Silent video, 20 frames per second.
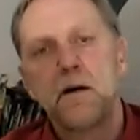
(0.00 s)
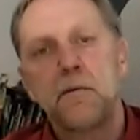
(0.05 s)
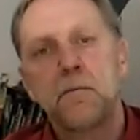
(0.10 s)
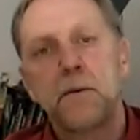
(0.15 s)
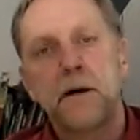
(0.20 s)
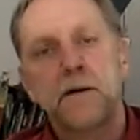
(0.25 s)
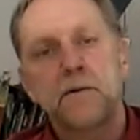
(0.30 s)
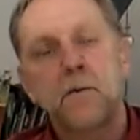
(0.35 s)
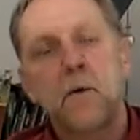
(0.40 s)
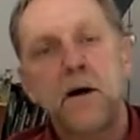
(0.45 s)

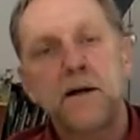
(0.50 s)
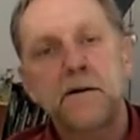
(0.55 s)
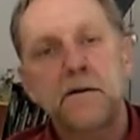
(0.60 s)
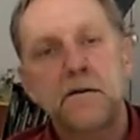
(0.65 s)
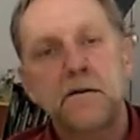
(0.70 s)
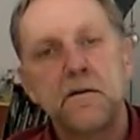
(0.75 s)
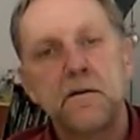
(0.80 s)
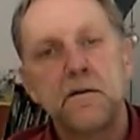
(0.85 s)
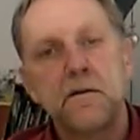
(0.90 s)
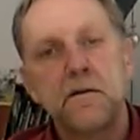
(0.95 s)
But what
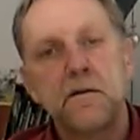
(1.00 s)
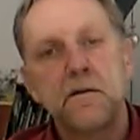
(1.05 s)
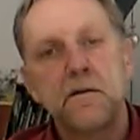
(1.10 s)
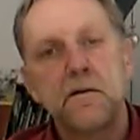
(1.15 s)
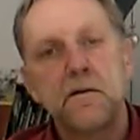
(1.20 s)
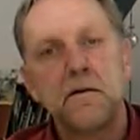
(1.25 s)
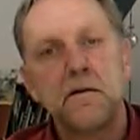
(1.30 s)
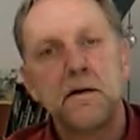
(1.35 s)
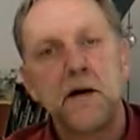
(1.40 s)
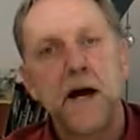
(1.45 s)

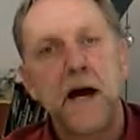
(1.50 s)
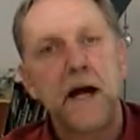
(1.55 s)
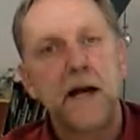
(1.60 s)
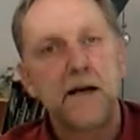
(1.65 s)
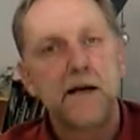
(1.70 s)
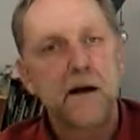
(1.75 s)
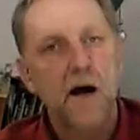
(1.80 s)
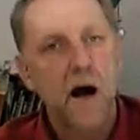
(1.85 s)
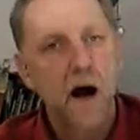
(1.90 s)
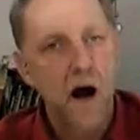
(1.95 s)

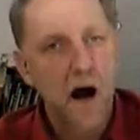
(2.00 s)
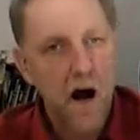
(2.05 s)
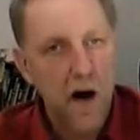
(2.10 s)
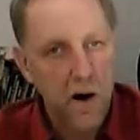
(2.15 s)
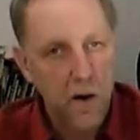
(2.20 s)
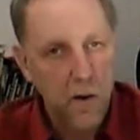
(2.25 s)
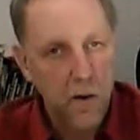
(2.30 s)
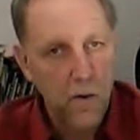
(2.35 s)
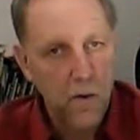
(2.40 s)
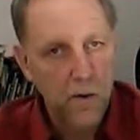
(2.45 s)
and
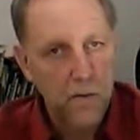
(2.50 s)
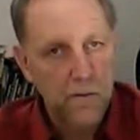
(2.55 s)
how?